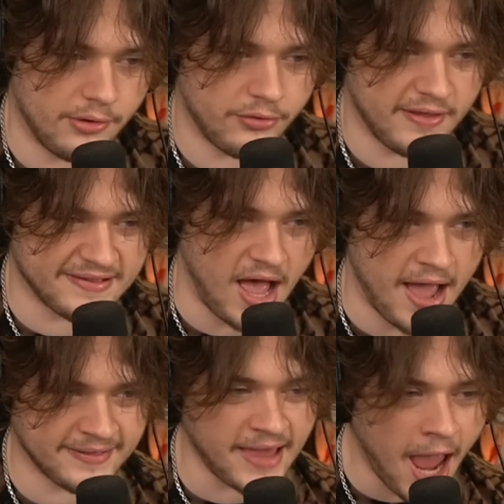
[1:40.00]
this
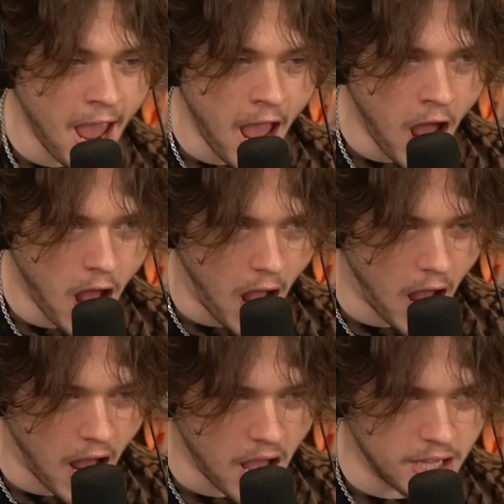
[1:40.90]
guy
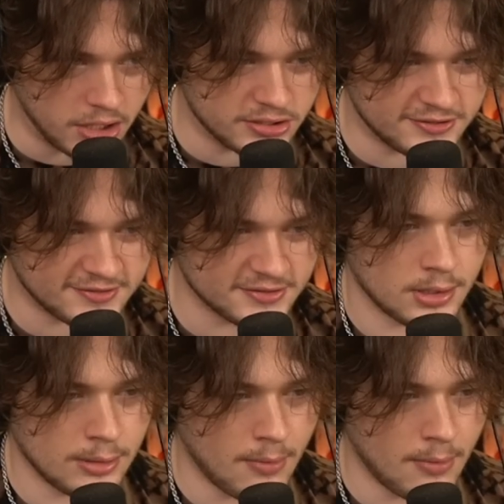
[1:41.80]
stinks! Come